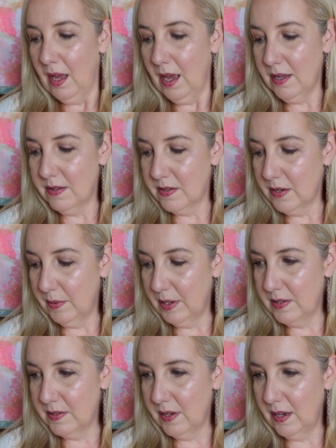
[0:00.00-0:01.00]
And so I
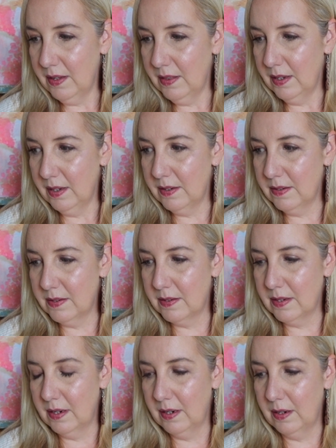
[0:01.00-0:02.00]
saw
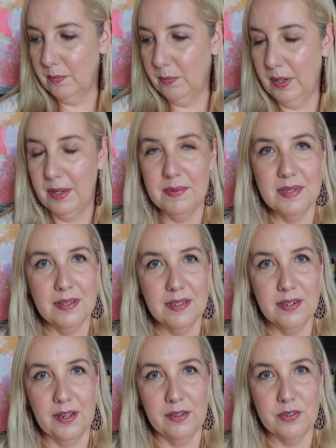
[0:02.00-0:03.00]
this when I was at the
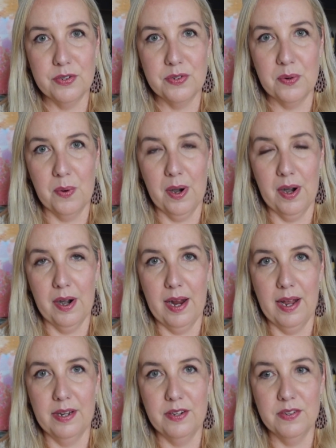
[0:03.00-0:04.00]
dollar store
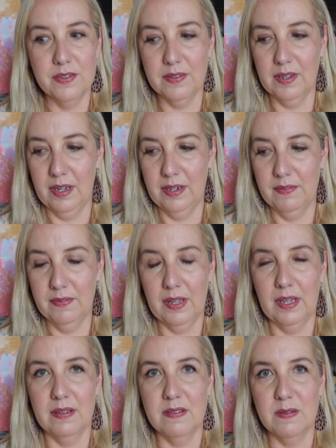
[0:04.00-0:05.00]
and it just kind of
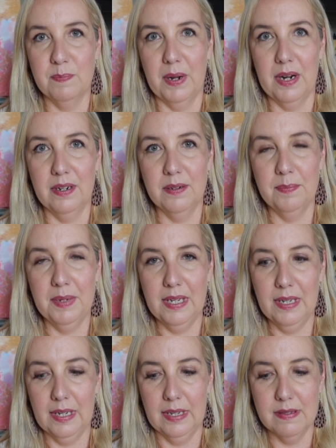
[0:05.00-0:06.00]
like inspired
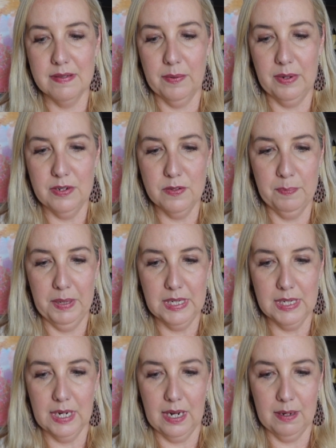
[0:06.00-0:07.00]
me. And so I just picked
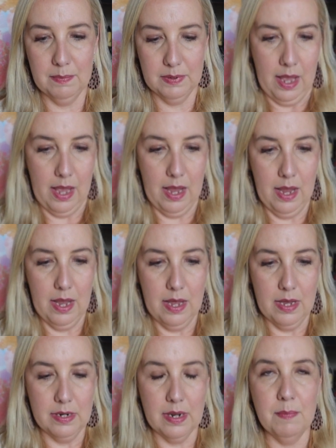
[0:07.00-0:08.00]
it up
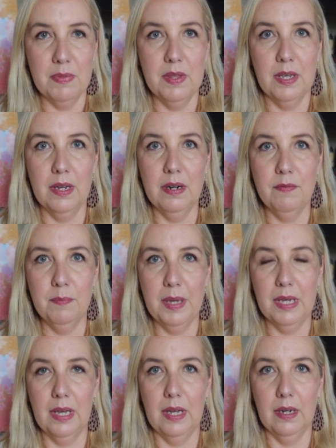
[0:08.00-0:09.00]
and I'm thinking of
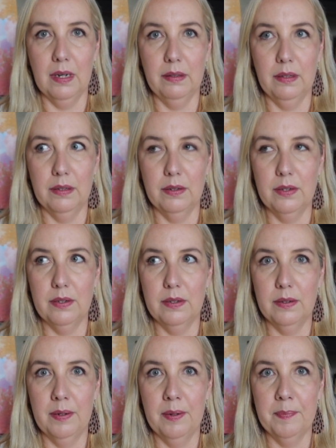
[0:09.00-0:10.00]
making a
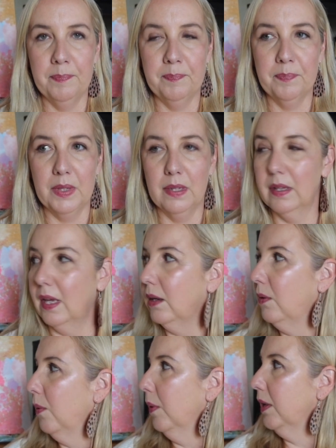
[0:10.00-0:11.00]
little like
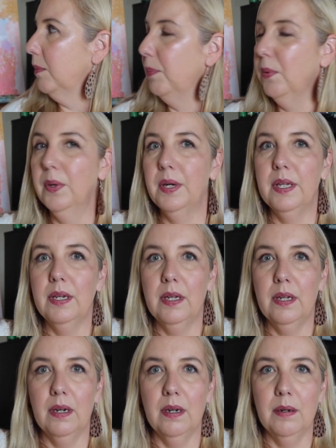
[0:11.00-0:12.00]
cork board in
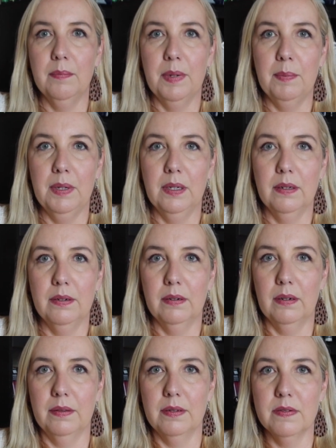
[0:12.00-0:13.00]
here, maybe under
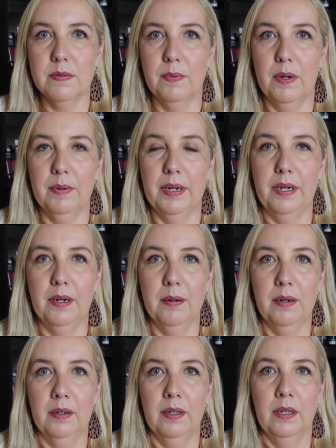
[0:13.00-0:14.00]
on this wall right
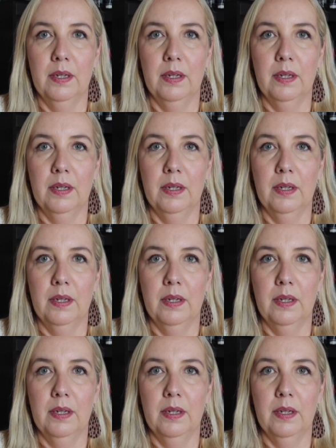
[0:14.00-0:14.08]
here,